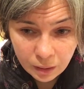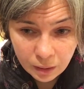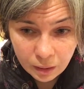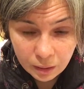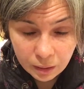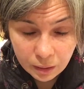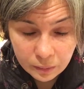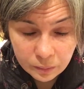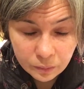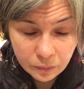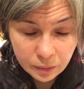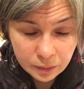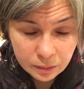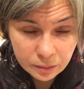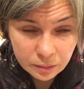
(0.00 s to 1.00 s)
I have a
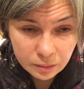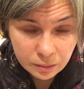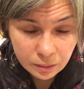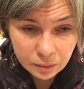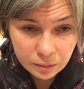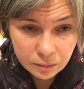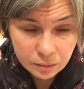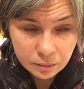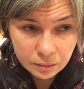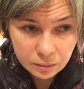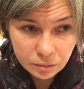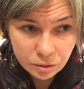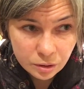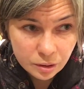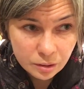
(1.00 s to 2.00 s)
friend, and uh,
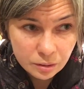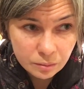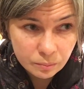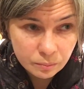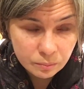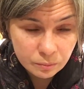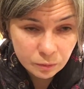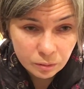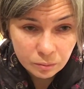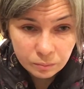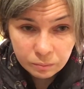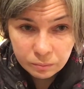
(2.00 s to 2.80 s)
she's, you know,